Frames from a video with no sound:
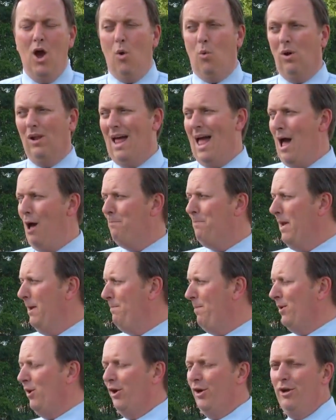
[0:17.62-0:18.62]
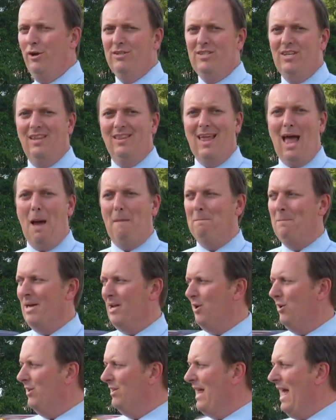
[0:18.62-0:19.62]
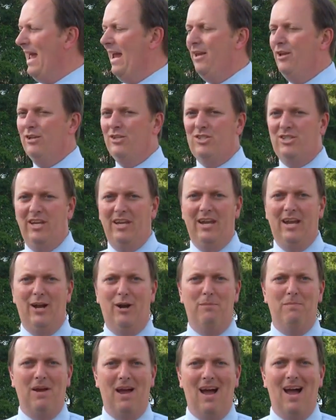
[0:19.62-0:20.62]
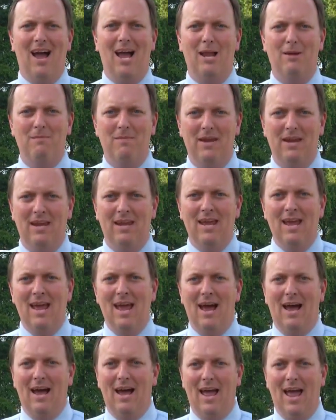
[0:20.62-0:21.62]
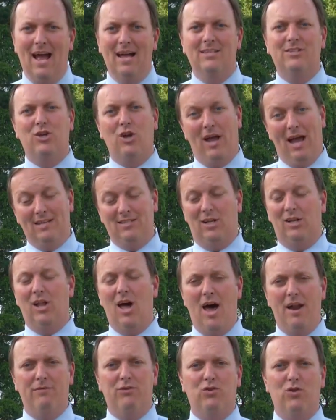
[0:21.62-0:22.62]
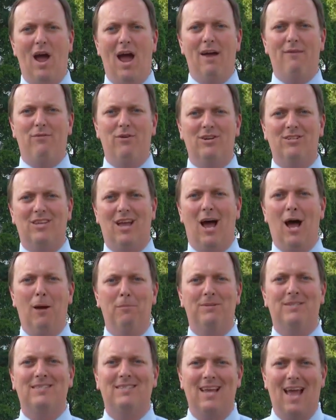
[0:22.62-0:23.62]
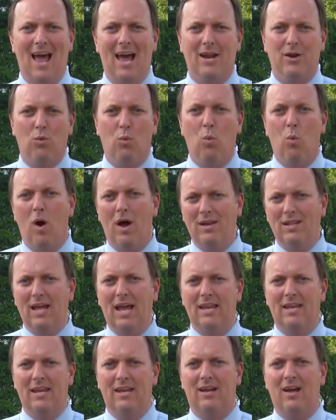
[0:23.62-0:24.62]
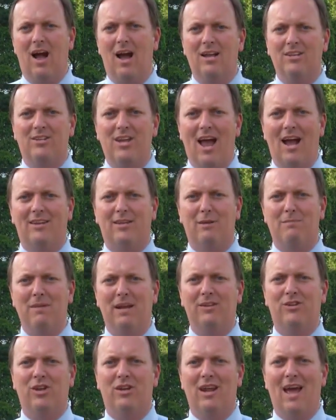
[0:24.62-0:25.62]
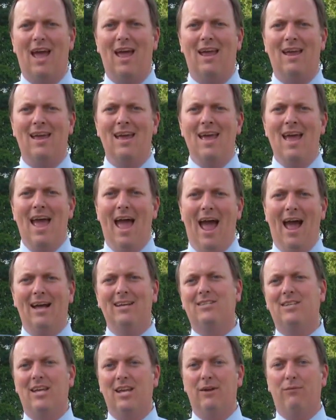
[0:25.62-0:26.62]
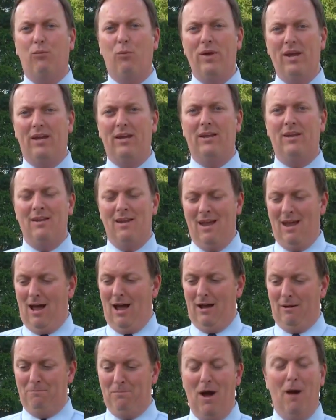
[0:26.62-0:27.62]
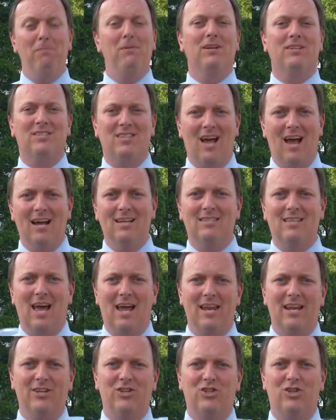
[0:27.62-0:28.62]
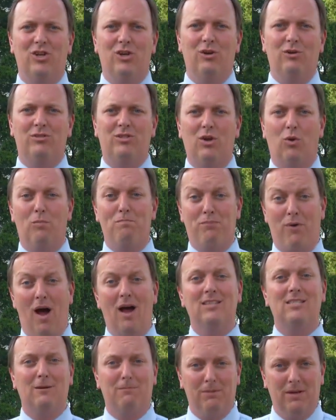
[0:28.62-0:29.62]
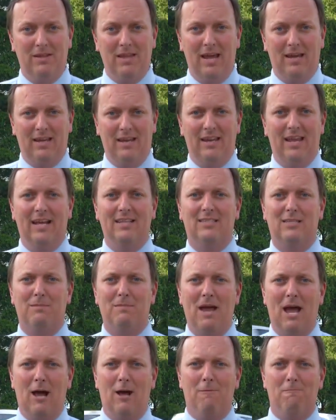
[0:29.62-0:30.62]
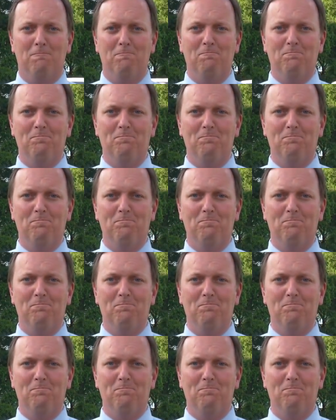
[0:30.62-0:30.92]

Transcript: Well, how people are using that middle lane you see here behind me uh, has has a lot of drivers upset. One lady contacted me today asking if we could uh, publicize that issue so possibly they could get some help.